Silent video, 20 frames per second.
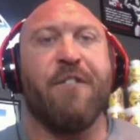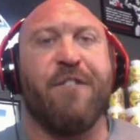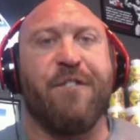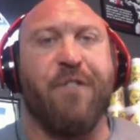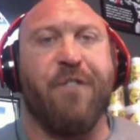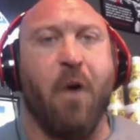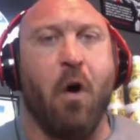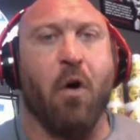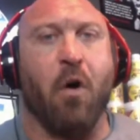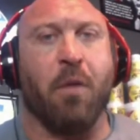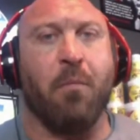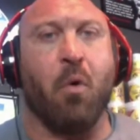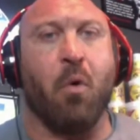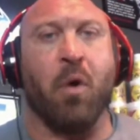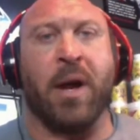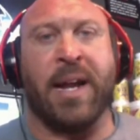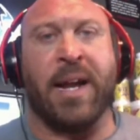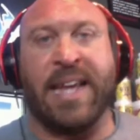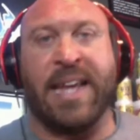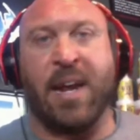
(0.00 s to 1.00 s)
far more
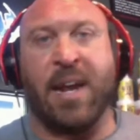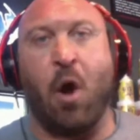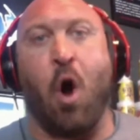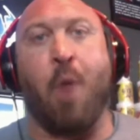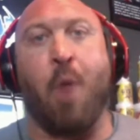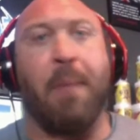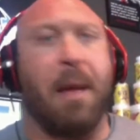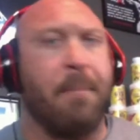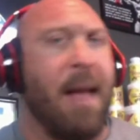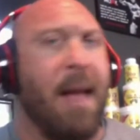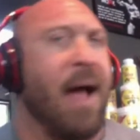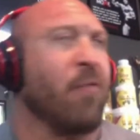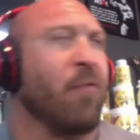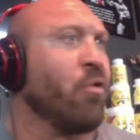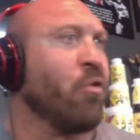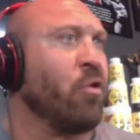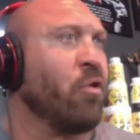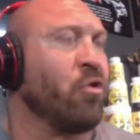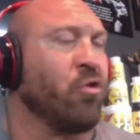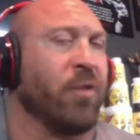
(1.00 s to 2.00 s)
and get all my
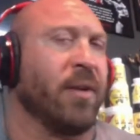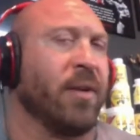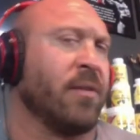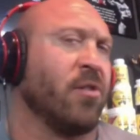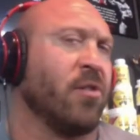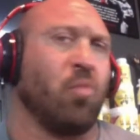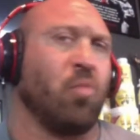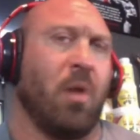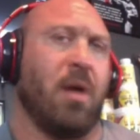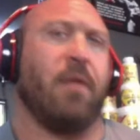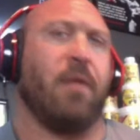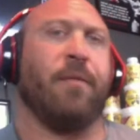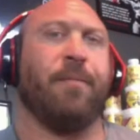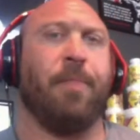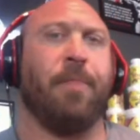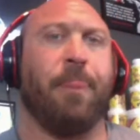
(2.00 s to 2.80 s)
macronutrients as well?